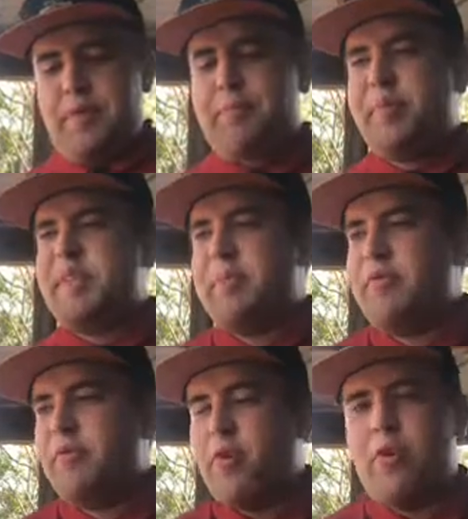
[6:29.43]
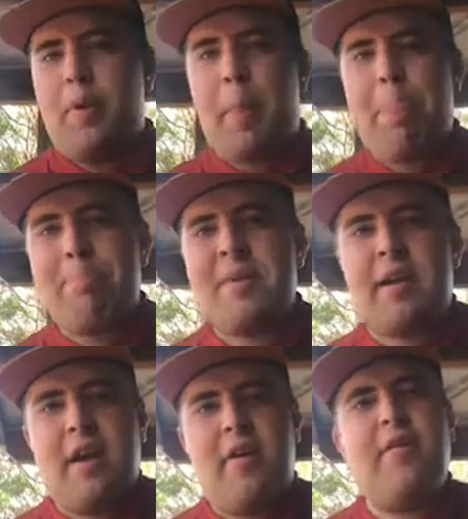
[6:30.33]
Brisbane Roar
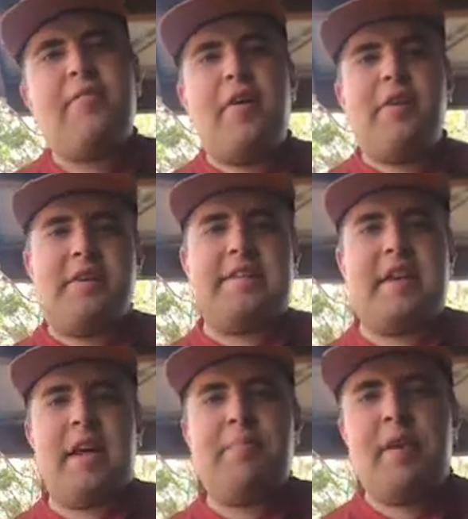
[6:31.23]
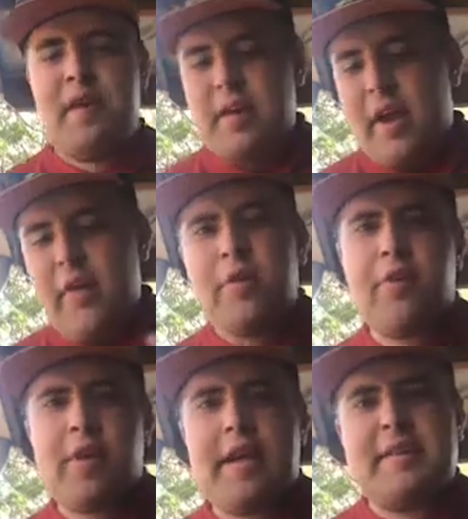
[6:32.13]
are a very good team. They're an
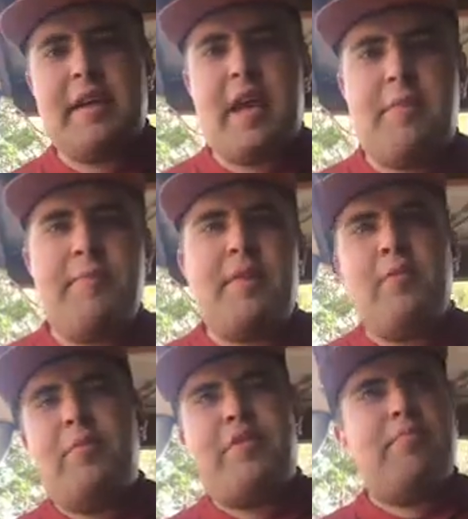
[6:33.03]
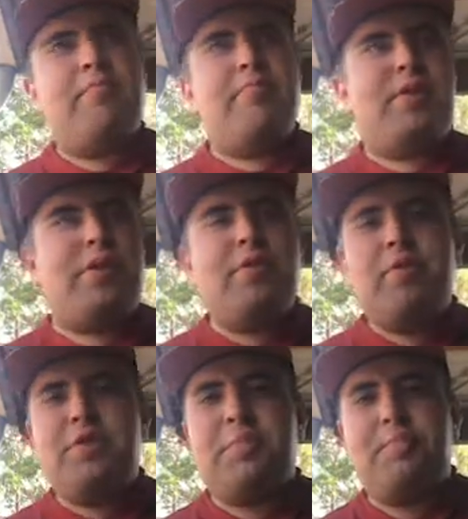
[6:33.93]
alright team with
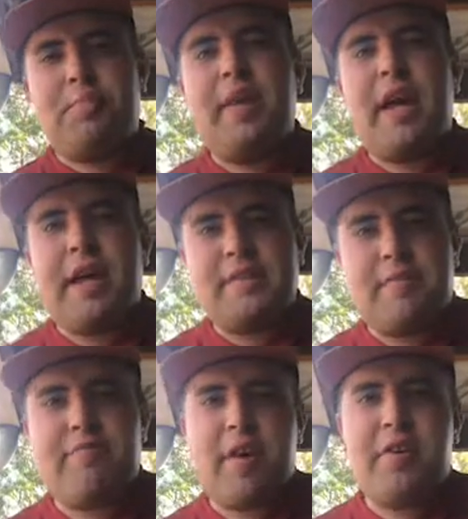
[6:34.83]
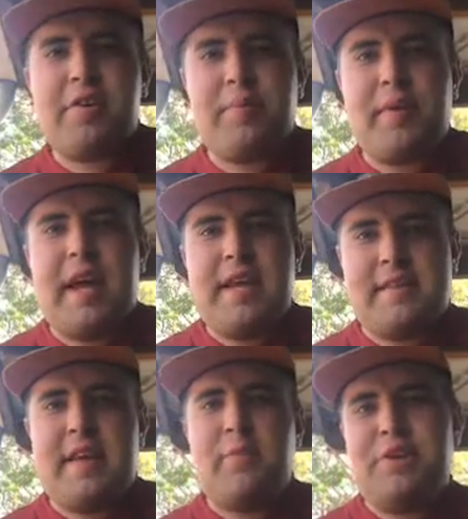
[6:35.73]
huge players and very good players
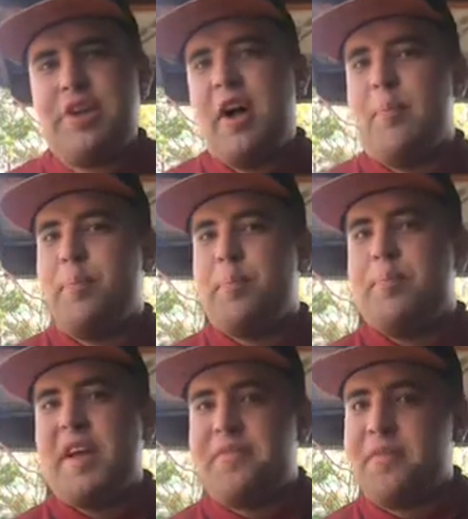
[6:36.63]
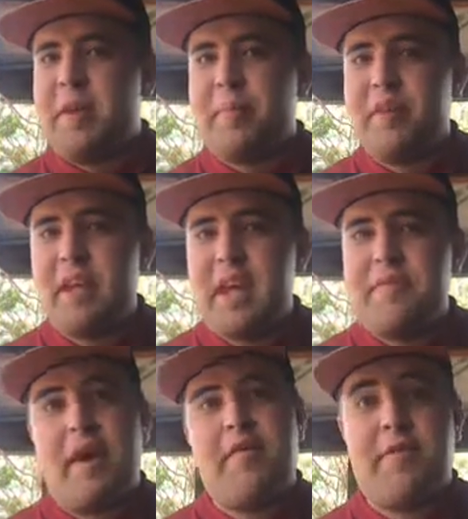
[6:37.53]
which I definitely believe
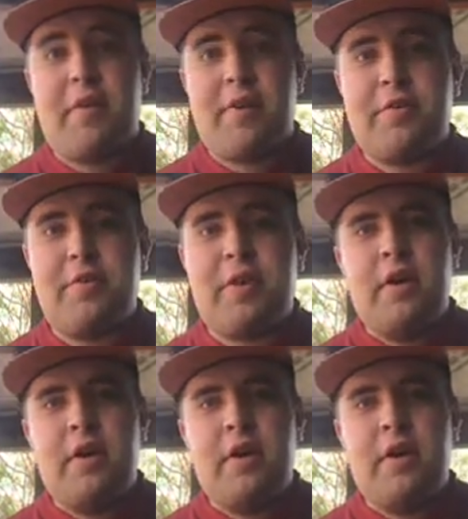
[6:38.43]
are very good.